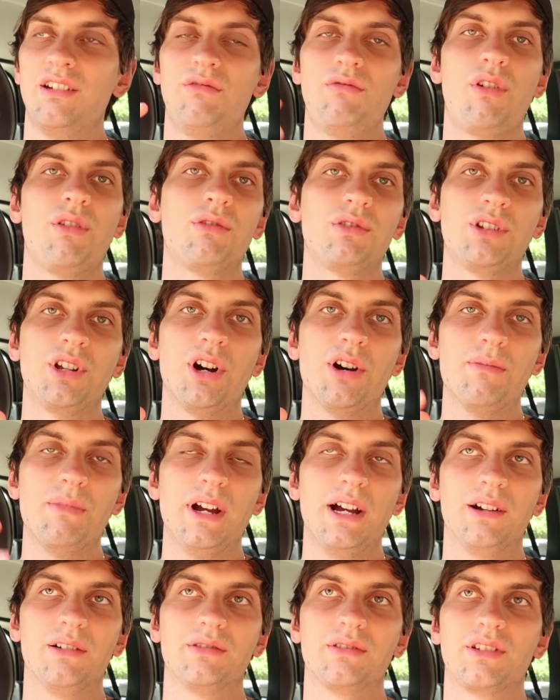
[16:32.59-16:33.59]
Wrong top
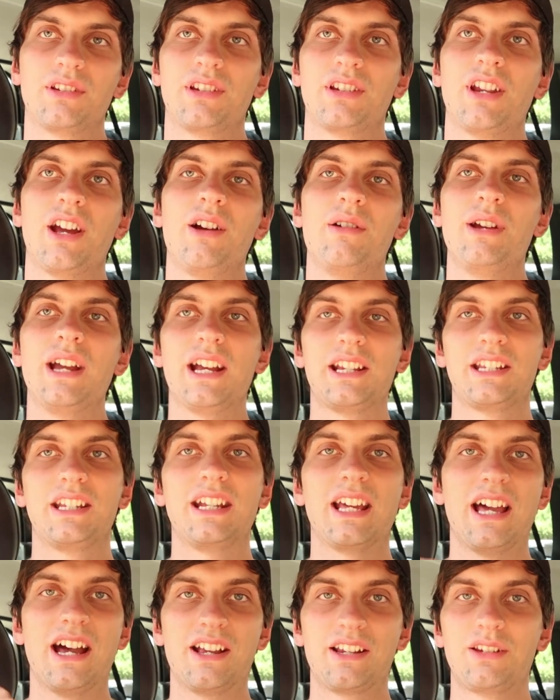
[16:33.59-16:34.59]
mounts, so he has
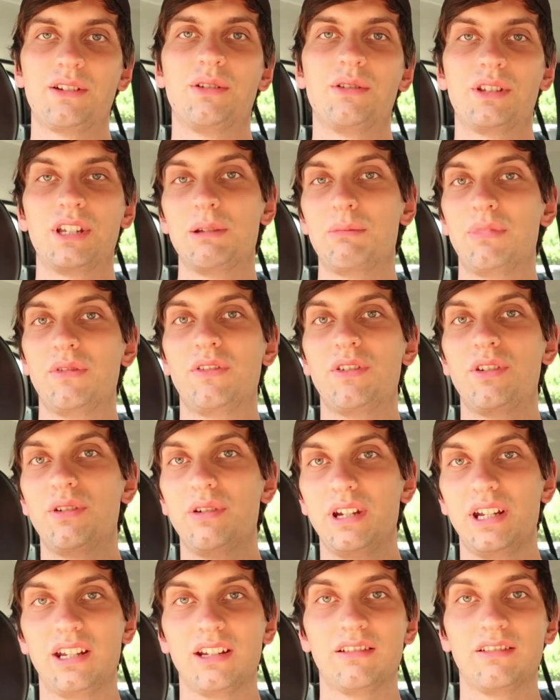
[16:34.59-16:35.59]
to get that sorted
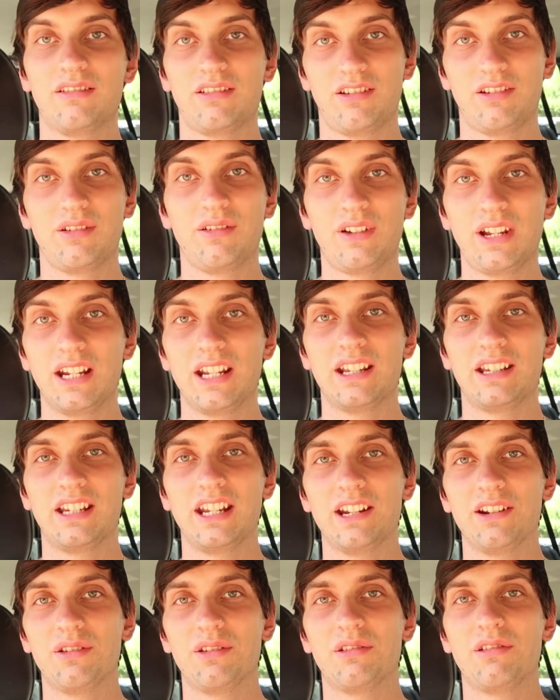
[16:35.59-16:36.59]
before he can sort of get it
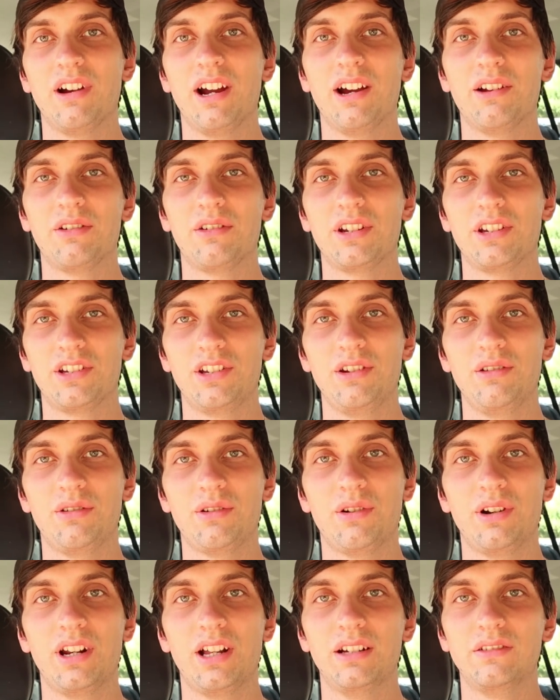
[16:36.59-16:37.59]
sitting on the ground on its new
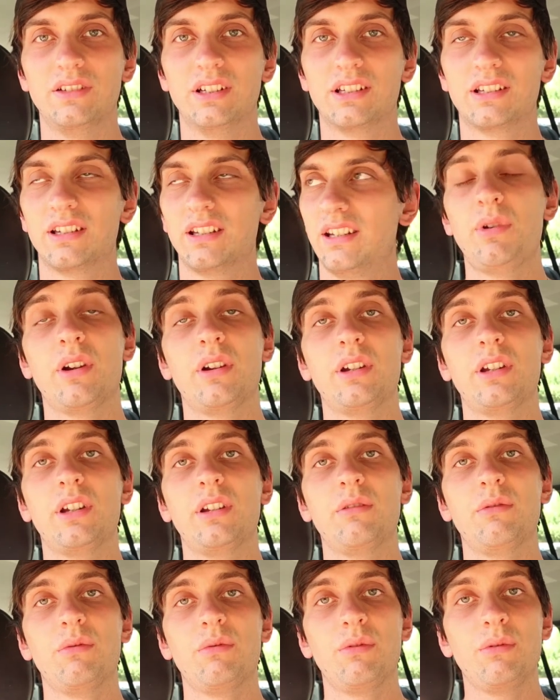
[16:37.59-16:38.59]
coilovers. But
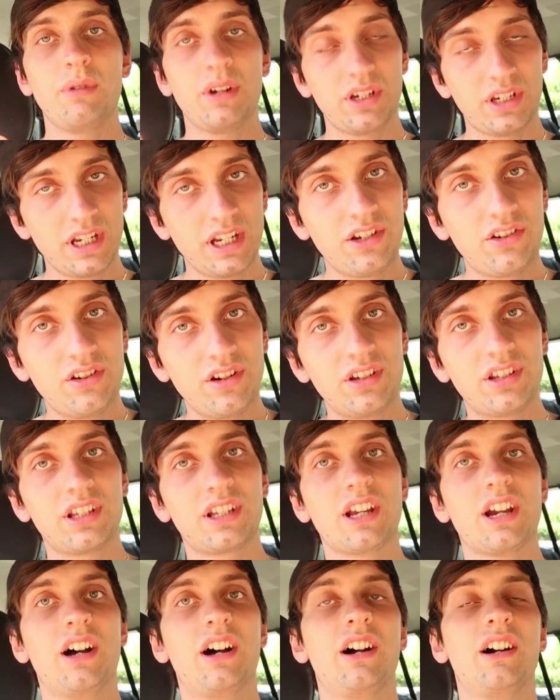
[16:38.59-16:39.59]
we managed to introduce
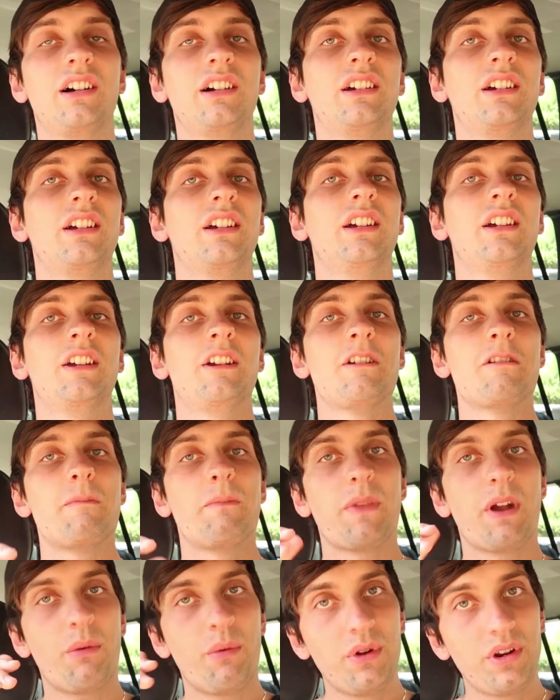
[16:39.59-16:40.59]
the car.
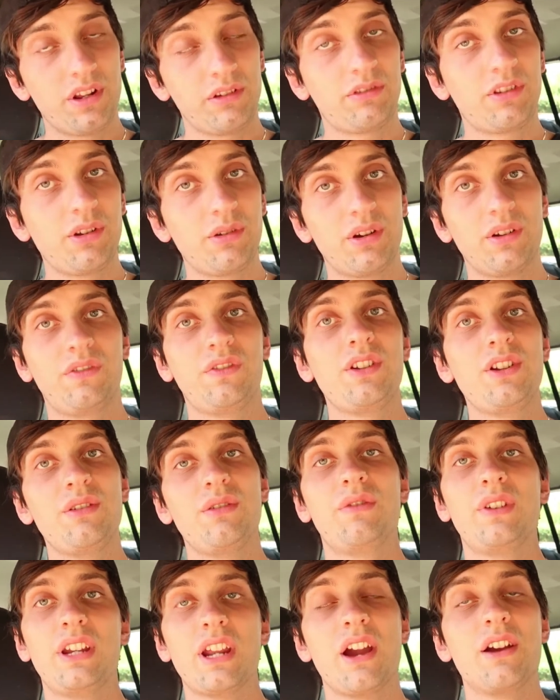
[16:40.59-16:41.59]
I want to do a
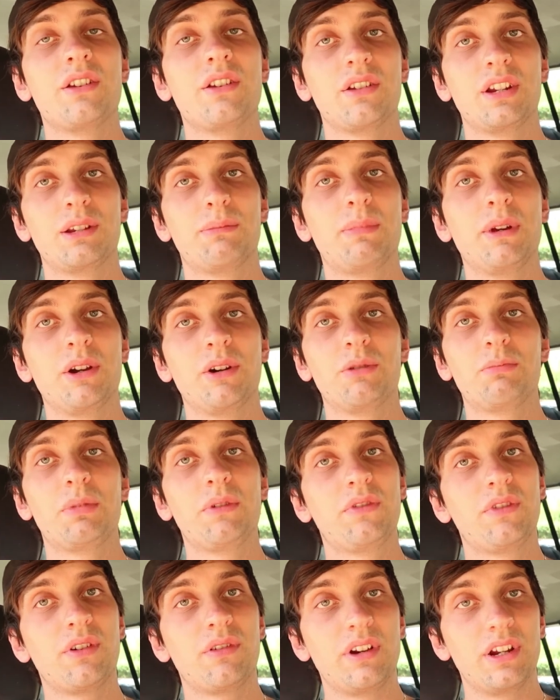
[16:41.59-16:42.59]
few videos on his build
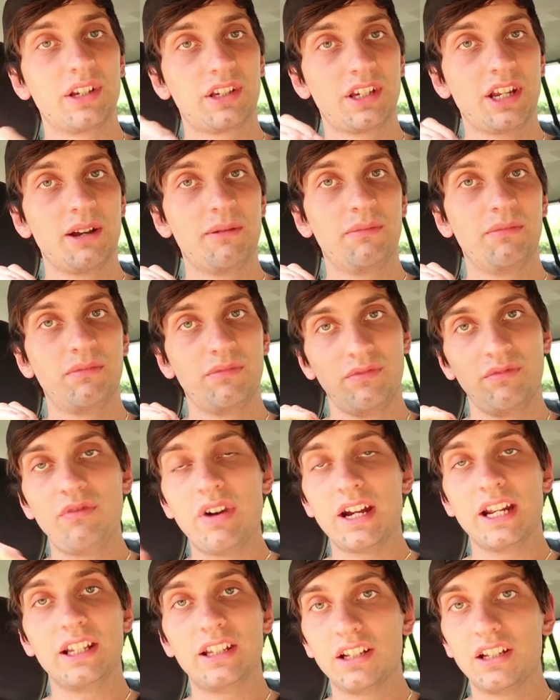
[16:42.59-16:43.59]
before it's
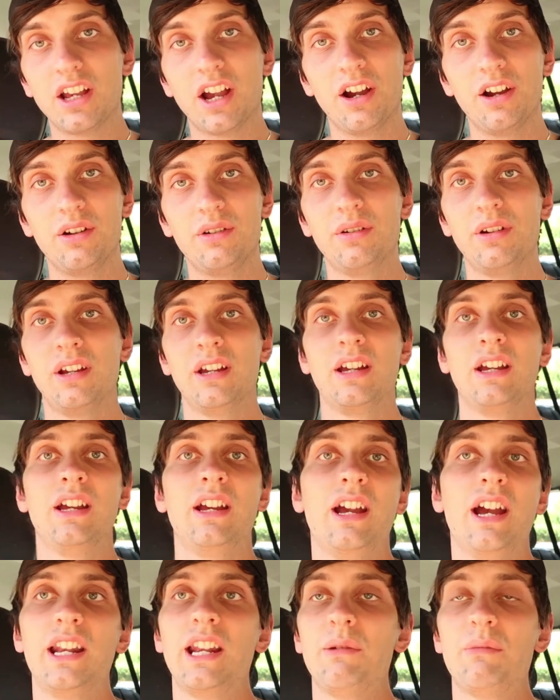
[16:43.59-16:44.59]
ready to go,
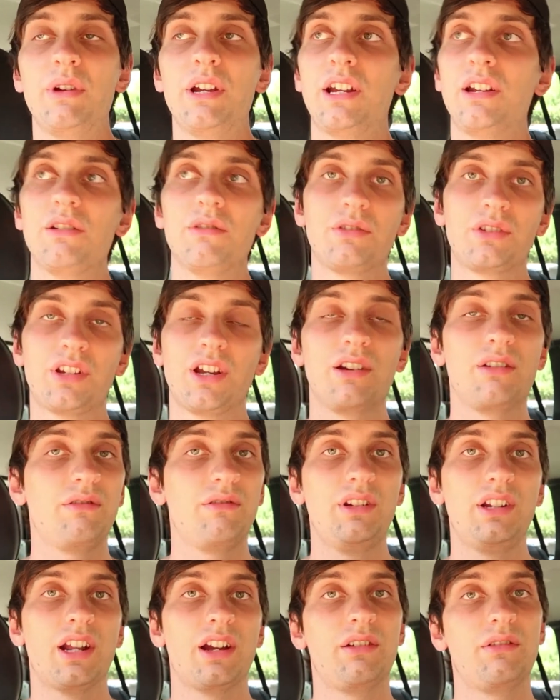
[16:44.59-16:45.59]
and then we can also,
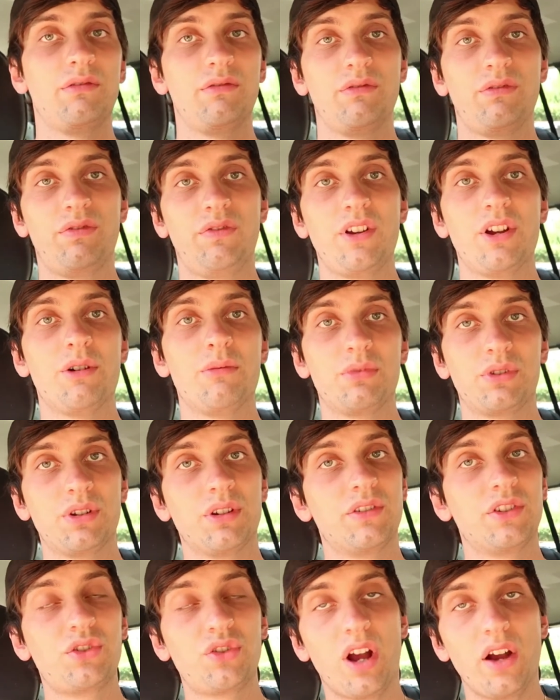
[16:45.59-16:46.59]
you know, film
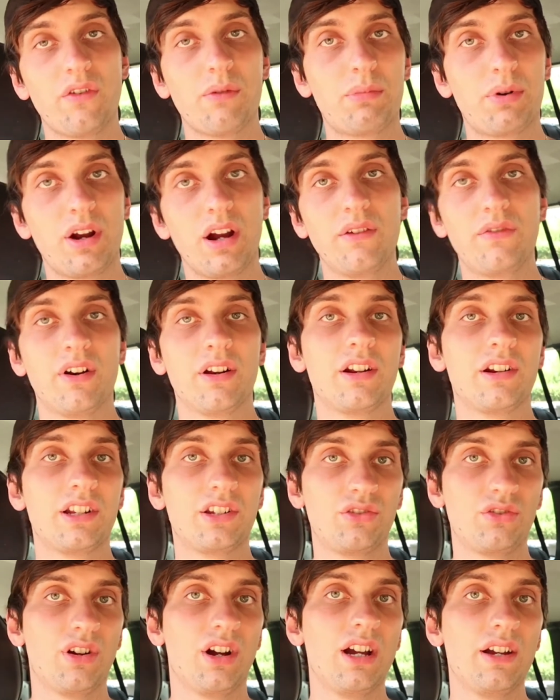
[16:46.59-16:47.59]
sort of a driver profile on
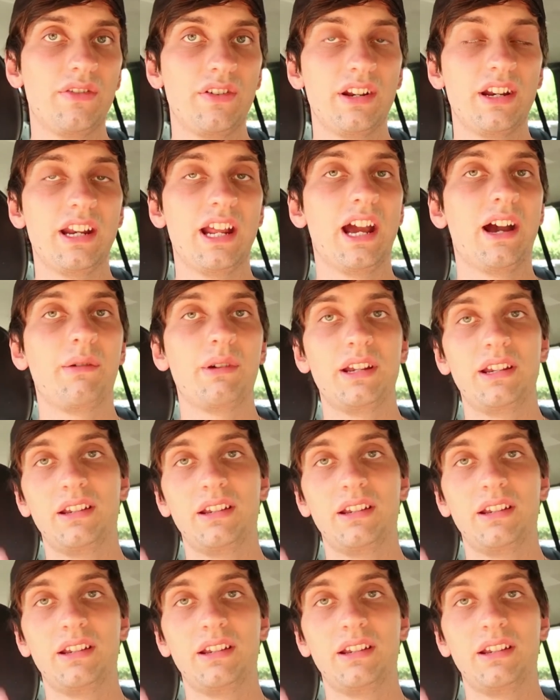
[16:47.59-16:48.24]
his driving and how